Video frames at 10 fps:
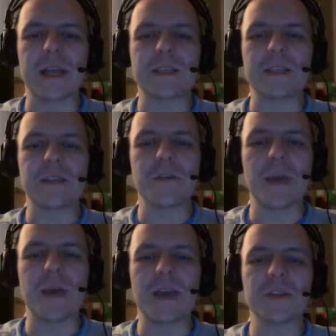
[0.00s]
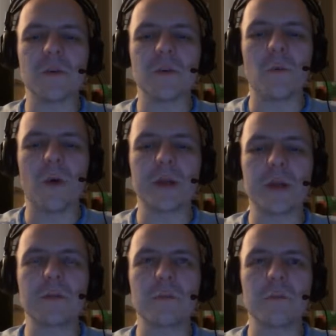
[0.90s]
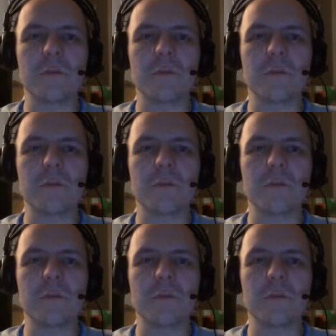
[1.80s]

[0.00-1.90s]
and it's a 2 mana, so 1